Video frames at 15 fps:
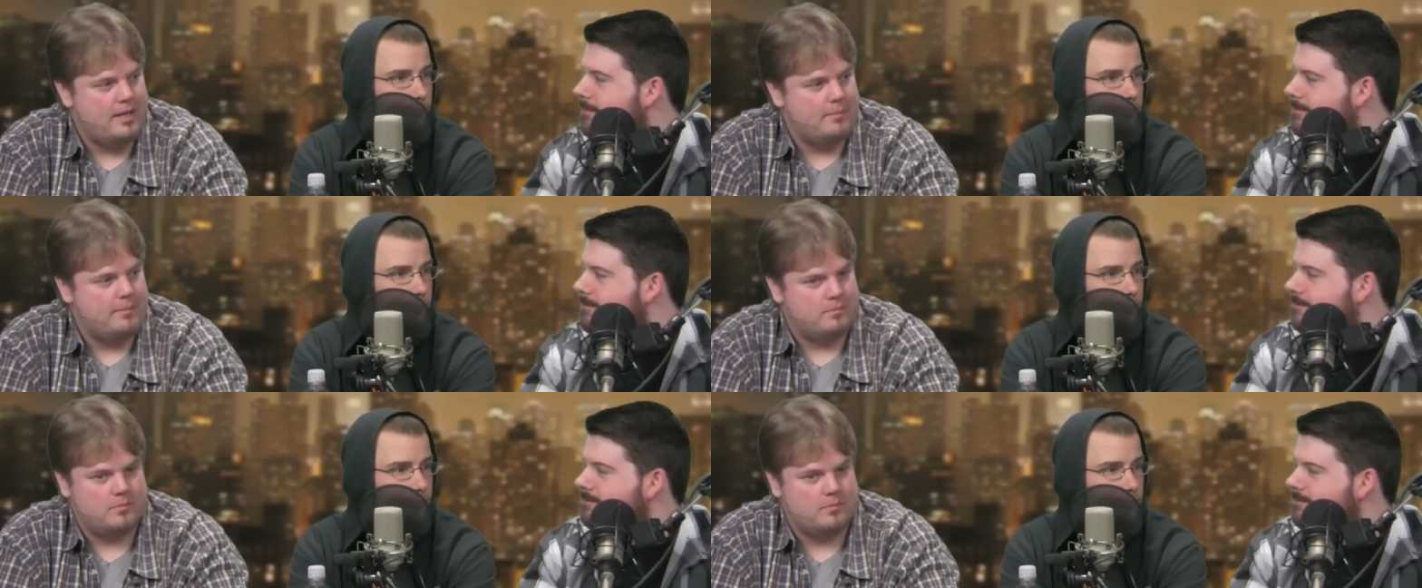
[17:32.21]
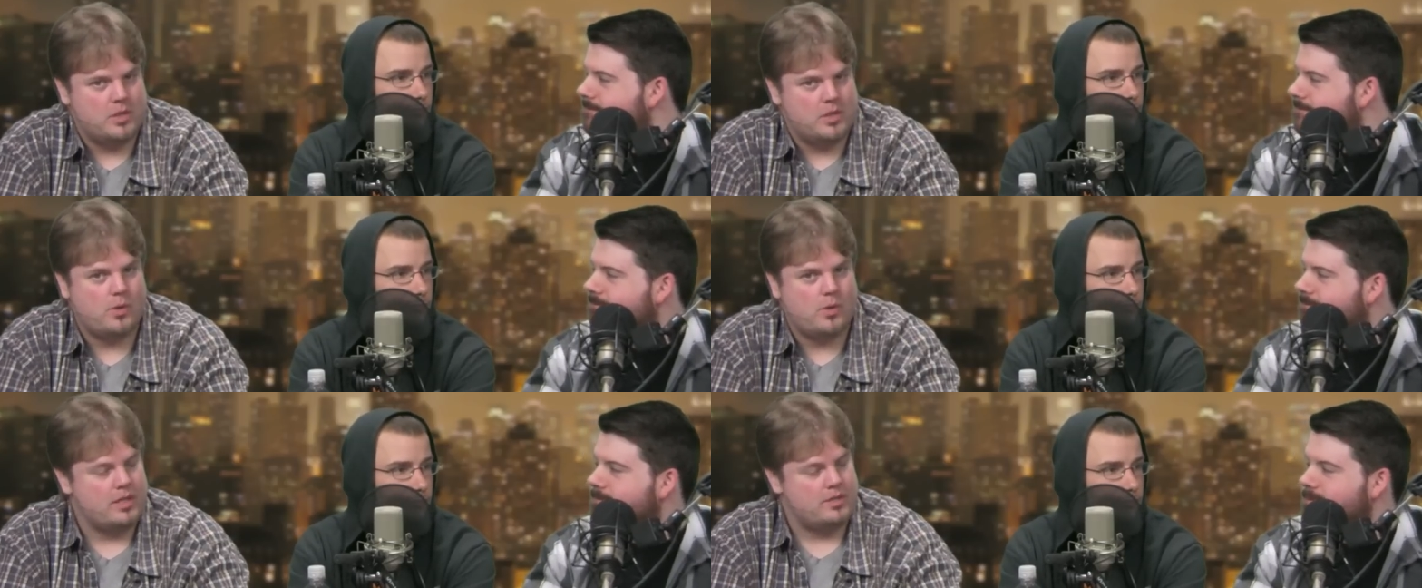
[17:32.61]
Speaker 1: I am
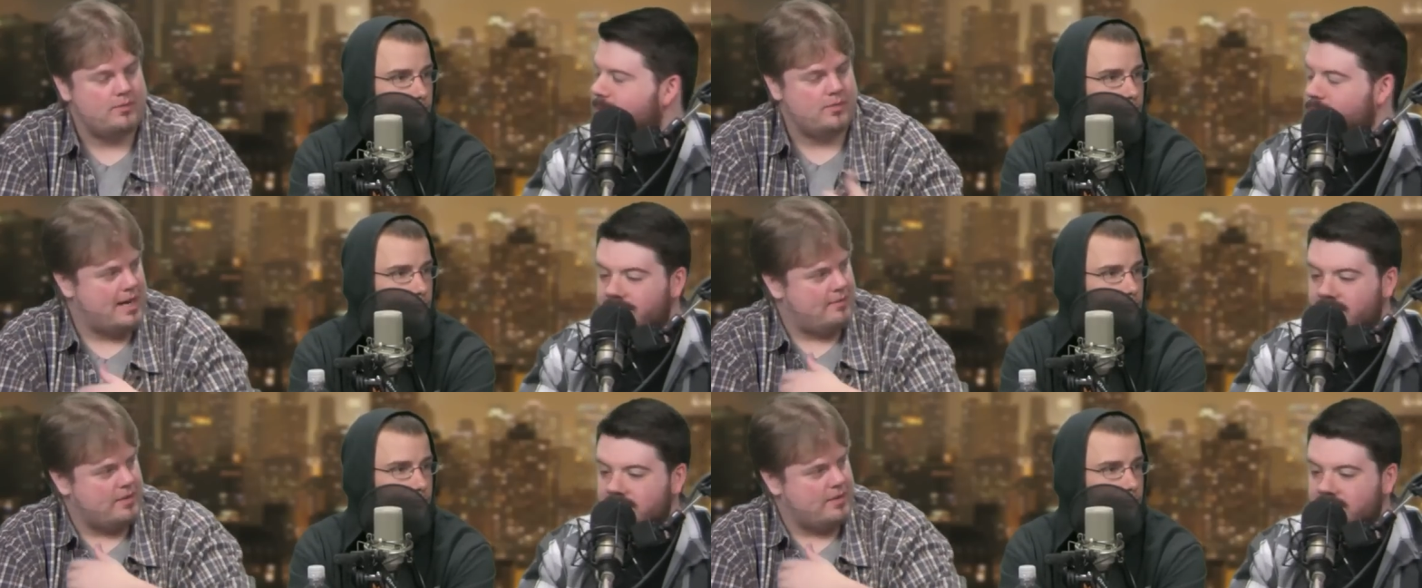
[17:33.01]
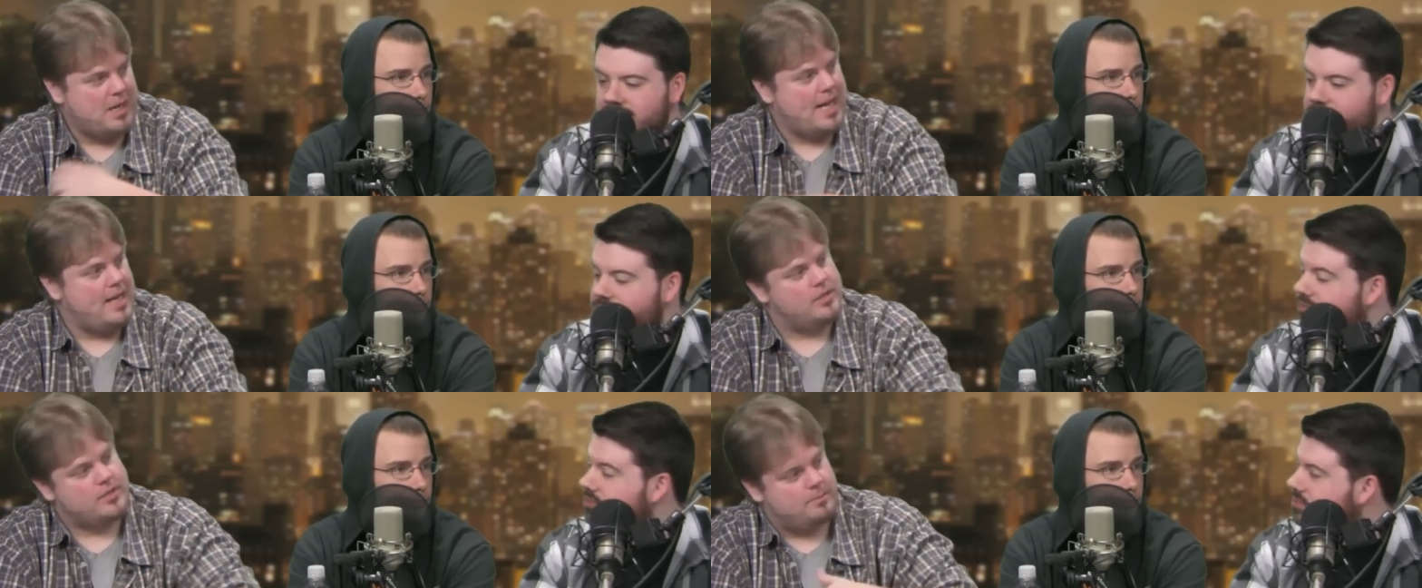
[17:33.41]
notorious for having
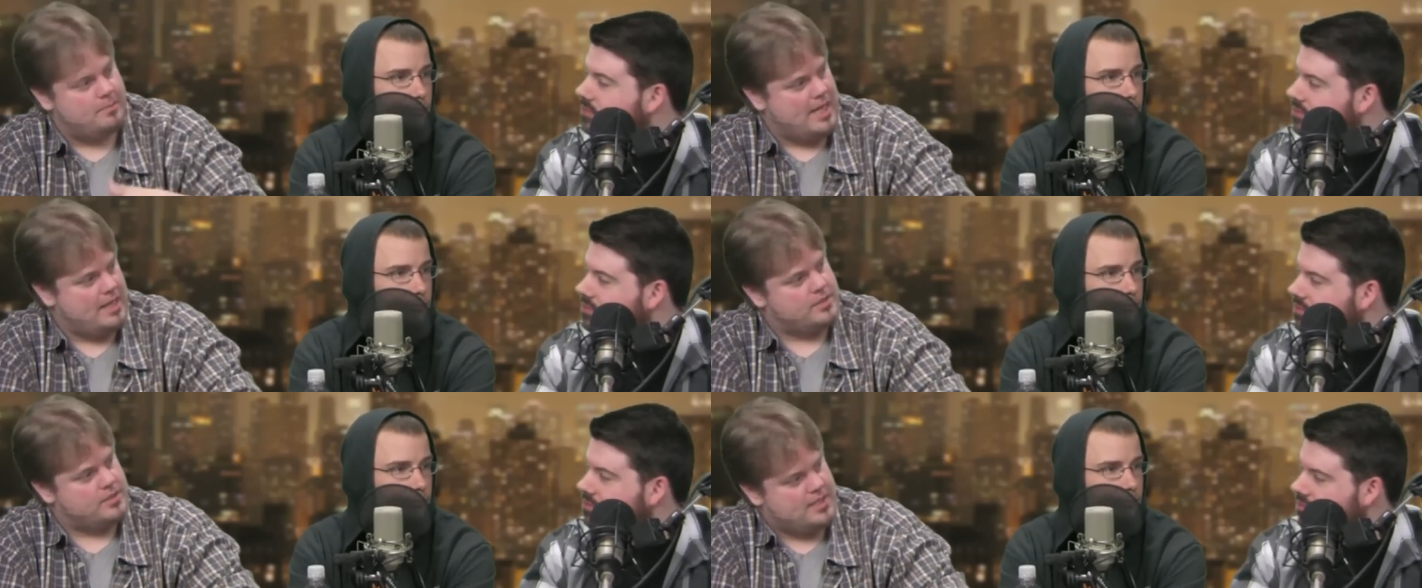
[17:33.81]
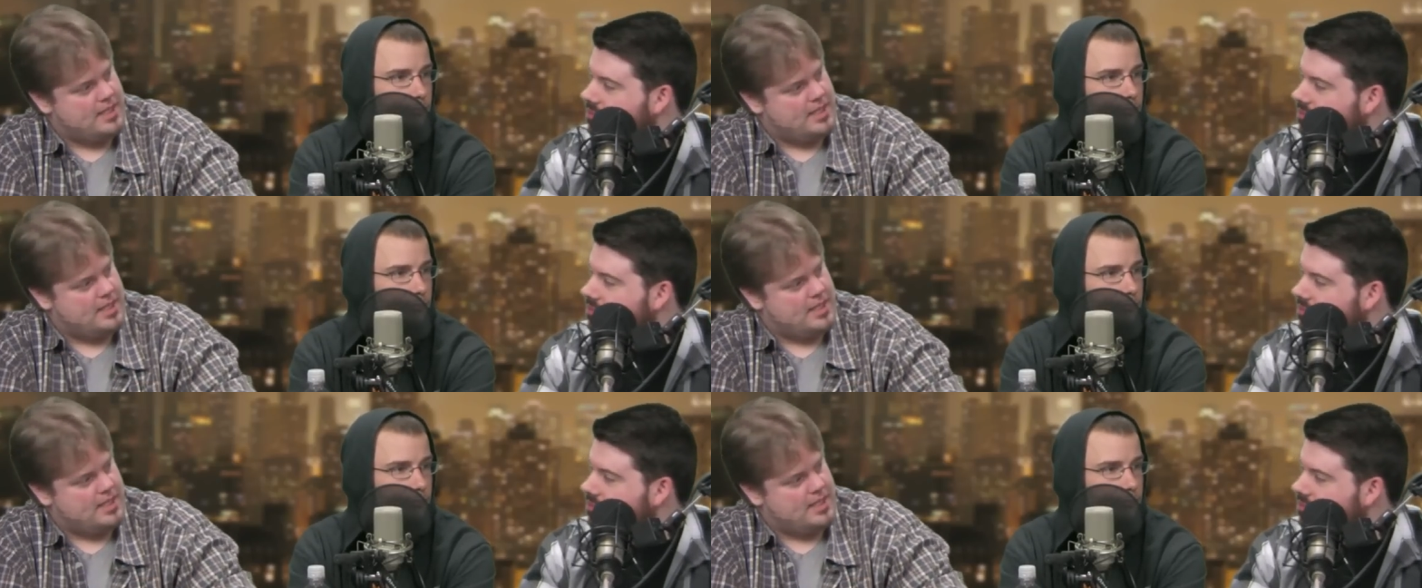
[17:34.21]
piles and piles of